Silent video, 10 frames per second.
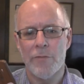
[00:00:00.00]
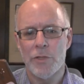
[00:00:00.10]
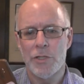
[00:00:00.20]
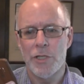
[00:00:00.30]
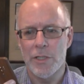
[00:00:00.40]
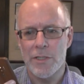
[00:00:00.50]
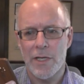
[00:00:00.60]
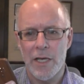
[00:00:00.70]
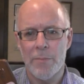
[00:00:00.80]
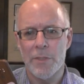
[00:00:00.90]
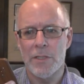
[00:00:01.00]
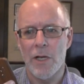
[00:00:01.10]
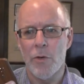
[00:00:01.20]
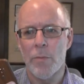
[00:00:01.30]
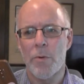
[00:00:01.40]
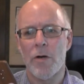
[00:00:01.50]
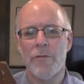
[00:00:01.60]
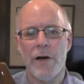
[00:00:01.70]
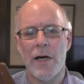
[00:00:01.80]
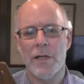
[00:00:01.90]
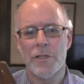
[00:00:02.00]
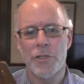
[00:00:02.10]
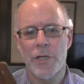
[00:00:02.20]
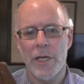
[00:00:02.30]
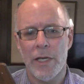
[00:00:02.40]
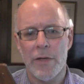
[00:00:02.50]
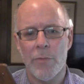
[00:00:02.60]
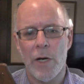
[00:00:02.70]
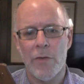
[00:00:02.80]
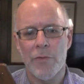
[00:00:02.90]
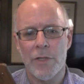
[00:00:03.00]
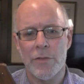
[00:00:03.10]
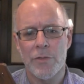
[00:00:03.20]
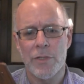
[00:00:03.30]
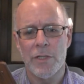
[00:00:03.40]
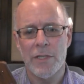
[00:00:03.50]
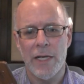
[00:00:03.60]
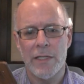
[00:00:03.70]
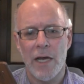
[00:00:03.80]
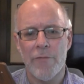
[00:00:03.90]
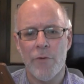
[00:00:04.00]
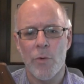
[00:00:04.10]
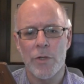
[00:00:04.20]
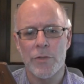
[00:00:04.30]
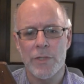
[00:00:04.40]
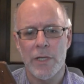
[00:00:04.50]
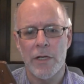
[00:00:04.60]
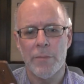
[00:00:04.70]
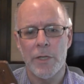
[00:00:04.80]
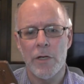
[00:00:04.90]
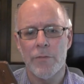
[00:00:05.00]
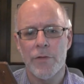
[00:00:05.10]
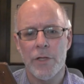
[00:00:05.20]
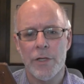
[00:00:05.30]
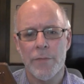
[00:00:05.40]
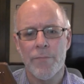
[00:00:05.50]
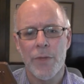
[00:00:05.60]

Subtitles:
was just keep as low a profile as you can while there's this anti-foreigner sentiment over there.